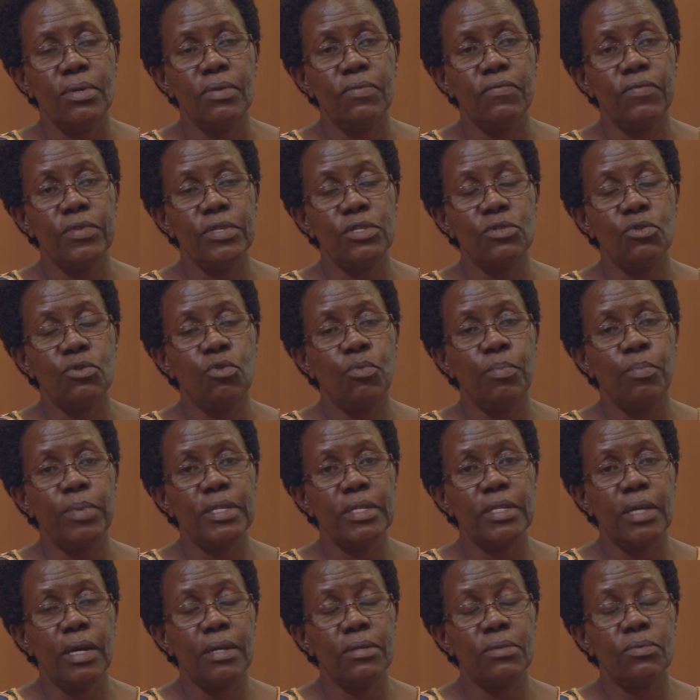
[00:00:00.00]

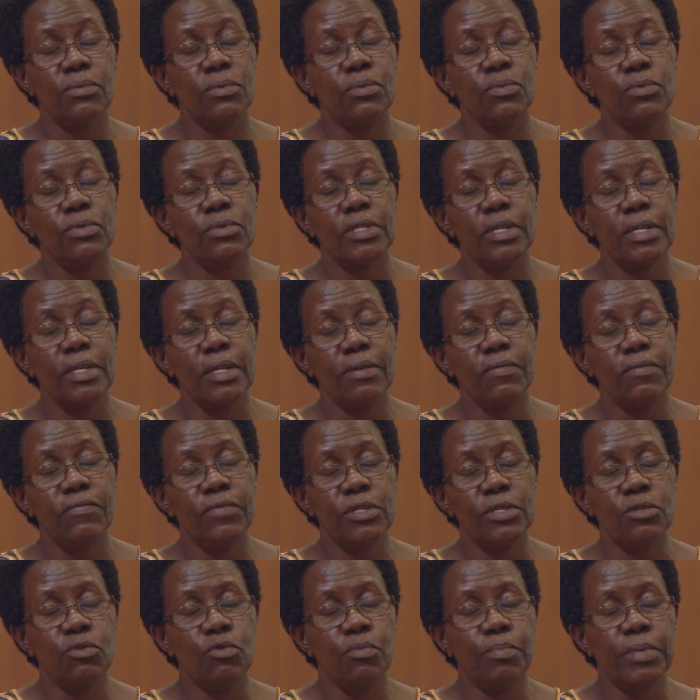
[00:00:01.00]
it was under
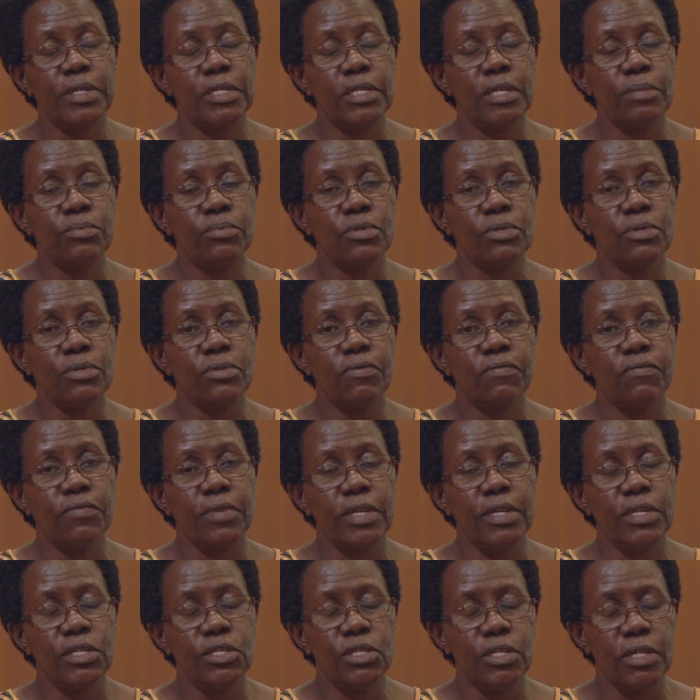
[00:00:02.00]
physical perceptions of
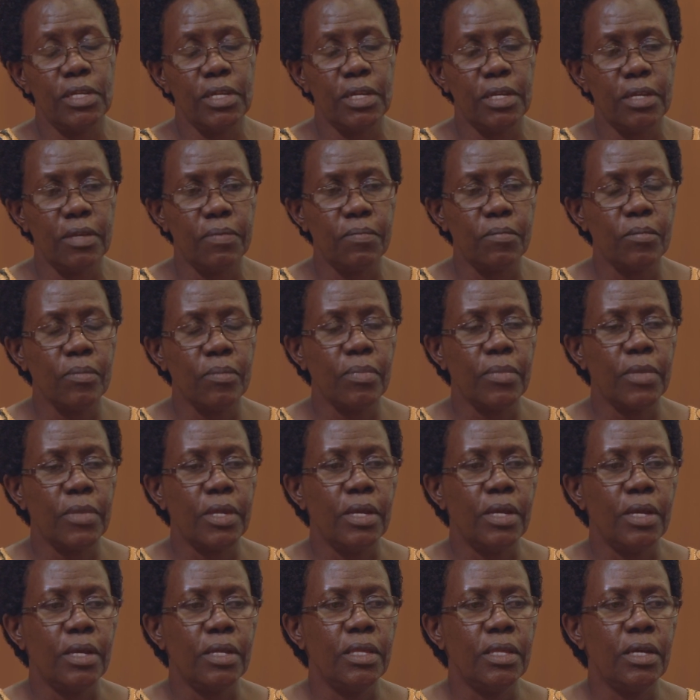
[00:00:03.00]
aging.
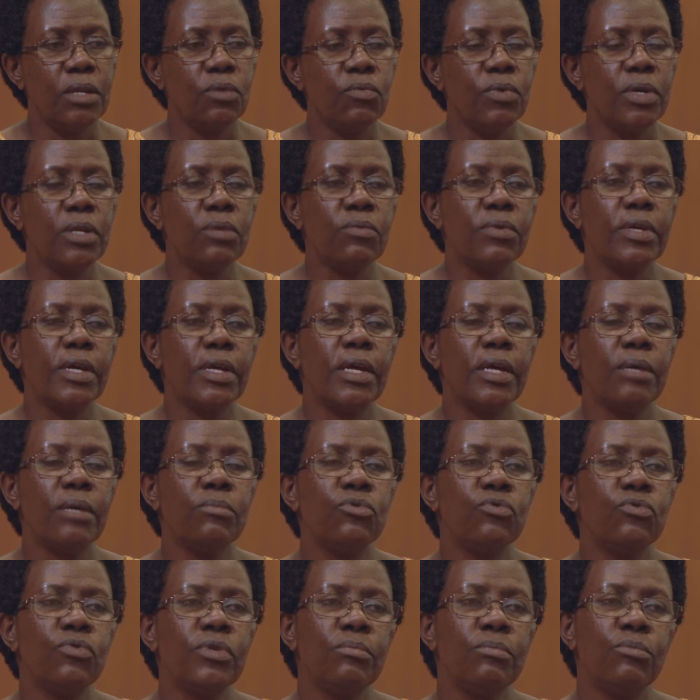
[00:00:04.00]
Then when we came
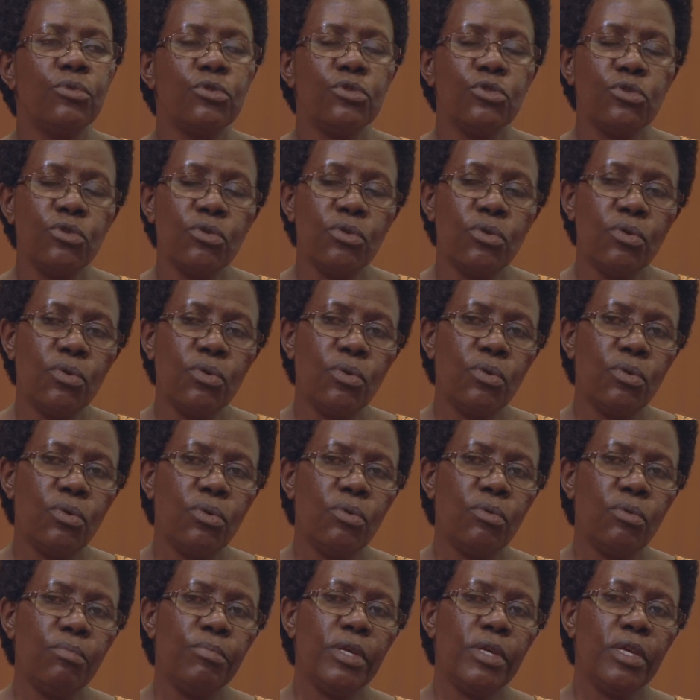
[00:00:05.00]
to emotional
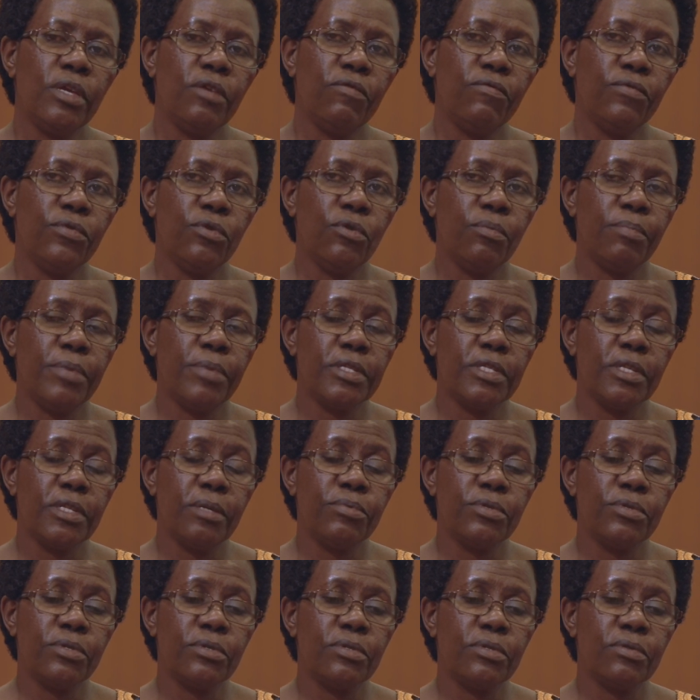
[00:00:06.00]
or behavioral
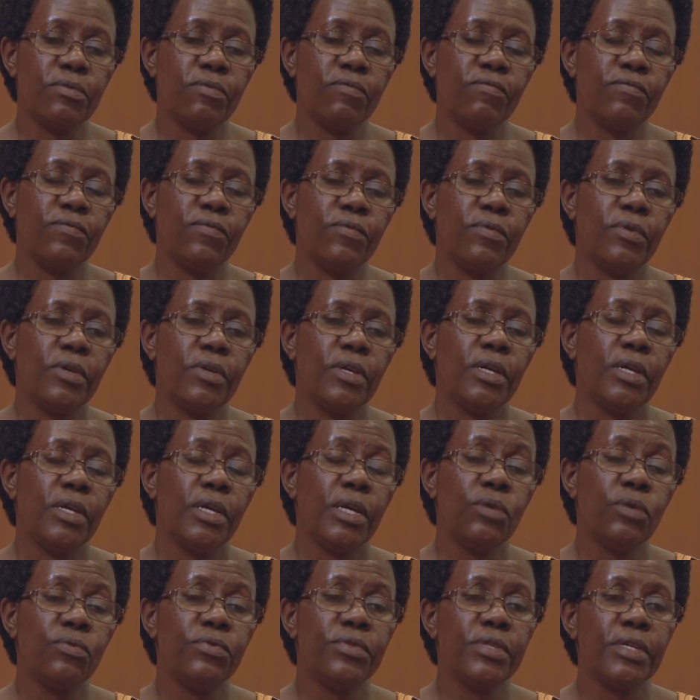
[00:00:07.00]
perceptions of
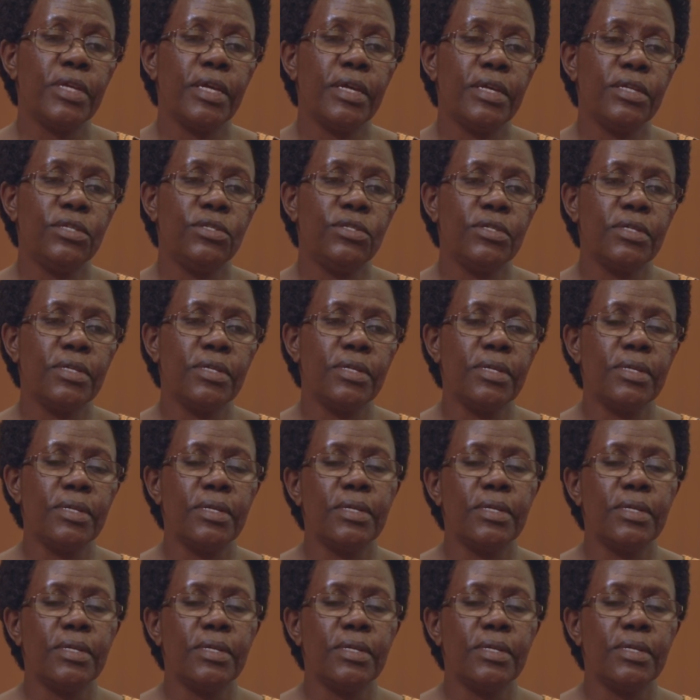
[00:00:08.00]
healthy aging,